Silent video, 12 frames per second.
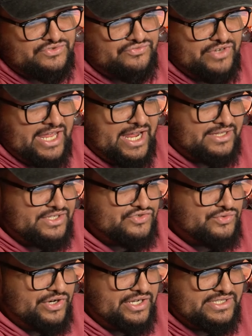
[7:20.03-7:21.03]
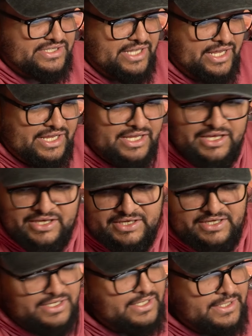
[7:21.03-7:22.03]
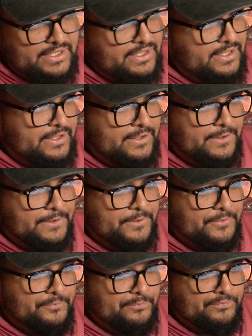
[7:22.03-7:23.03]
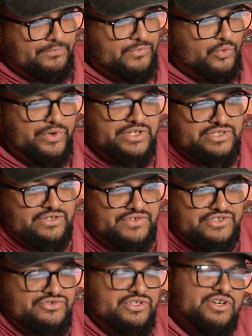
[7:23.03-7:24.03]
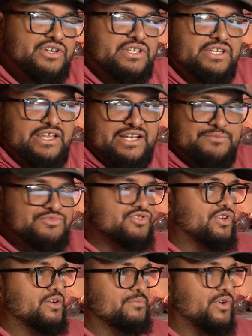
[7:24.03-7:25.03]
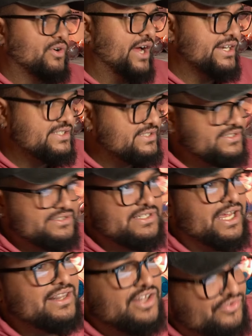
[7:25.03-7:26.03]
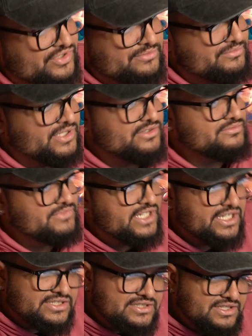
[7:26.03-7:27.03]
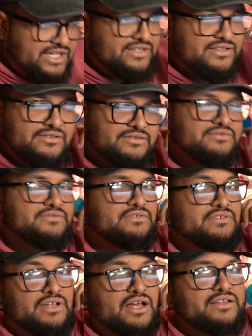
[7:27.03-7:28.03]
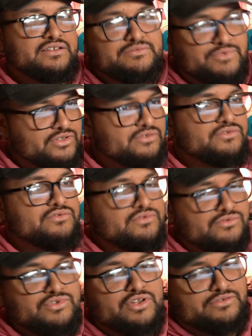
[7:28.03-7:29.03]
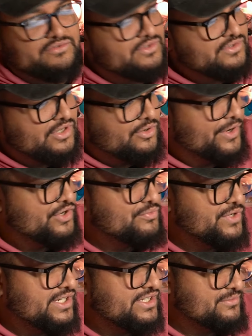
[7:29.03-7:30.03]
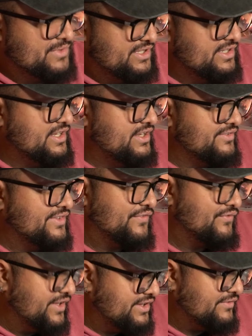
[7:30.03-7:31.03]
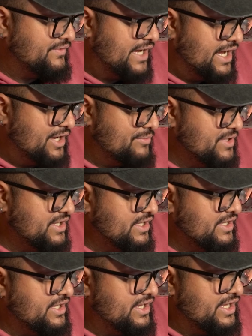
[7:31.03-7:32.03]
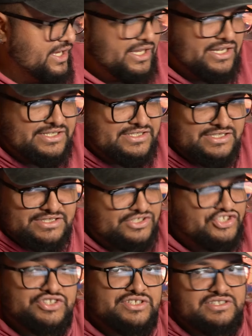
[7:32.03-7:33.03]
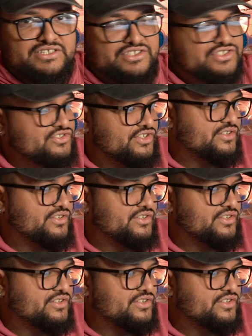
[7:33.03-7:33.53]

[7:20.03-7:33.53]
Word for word: reacted to earlier today um winter featuring on yedam song bro i just i love it bro because it's like knowledge bro you, you know you know why you're bringing them in they fit the vibe and it's just good decisions all